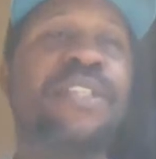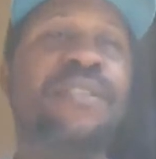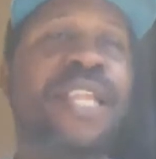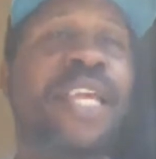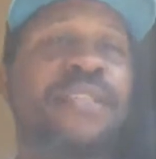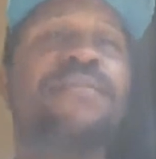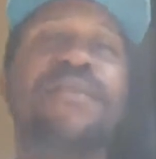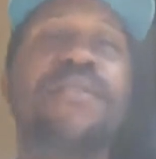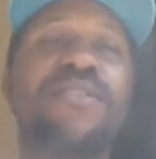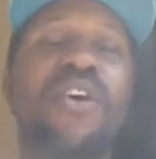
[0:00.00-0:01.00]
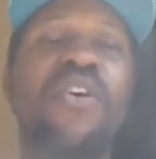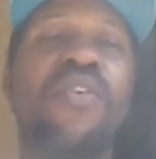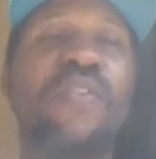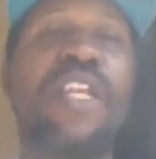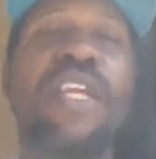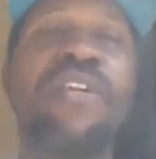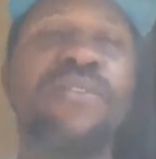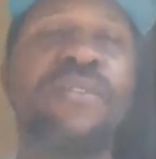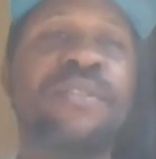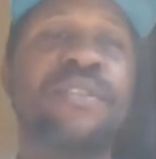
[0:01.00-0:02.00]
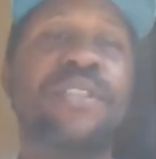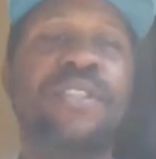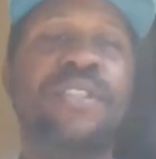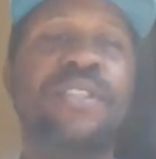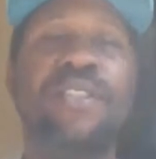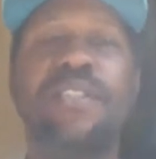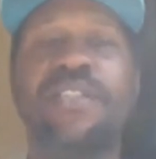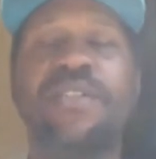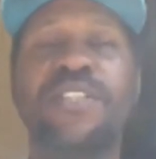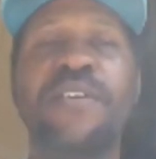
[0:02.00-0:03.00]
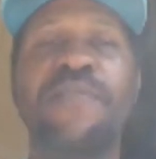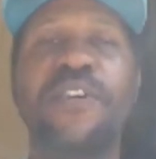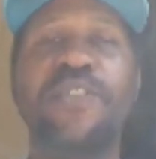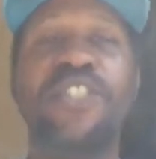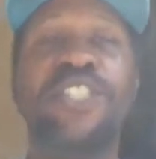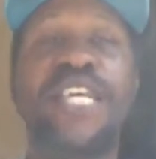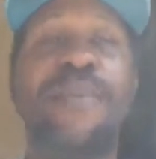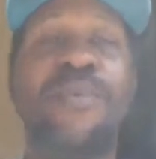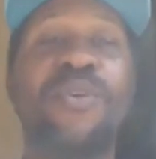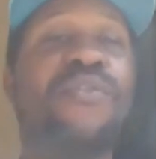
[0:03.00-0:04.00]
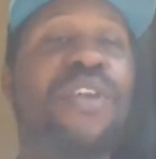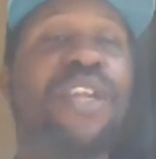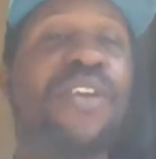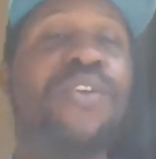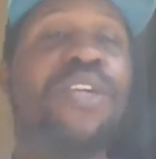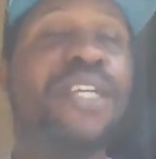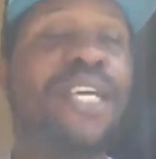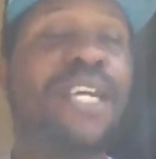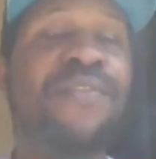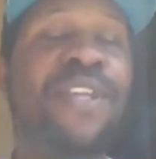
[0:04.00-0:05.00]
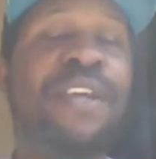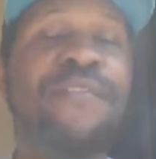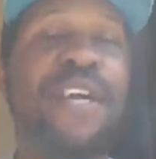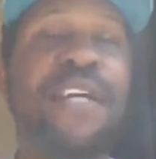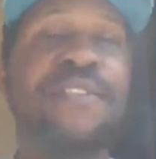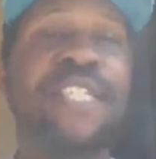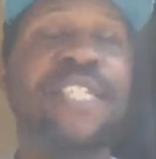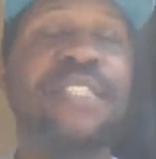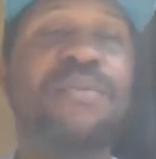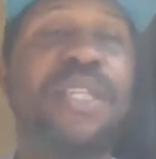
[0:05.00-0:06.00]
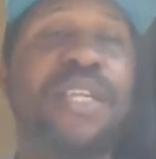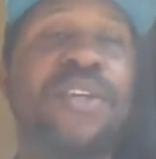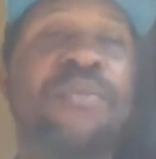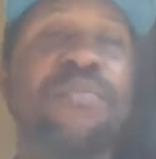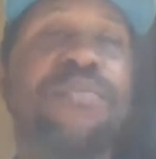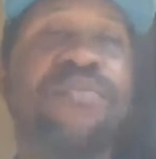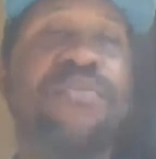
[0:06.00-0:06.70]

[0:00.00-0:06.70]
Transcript: it for like the whole video. Some folks just tap on the video, look at it for like five seconds, like, nope.